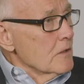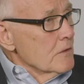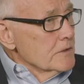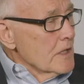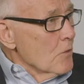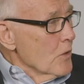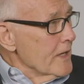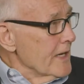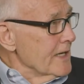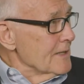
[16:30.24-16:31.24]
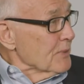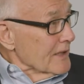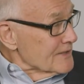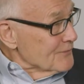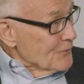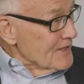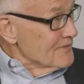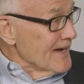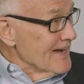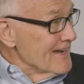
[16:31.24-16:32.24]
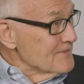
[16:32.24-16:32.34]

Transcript: is that 180 plus 45?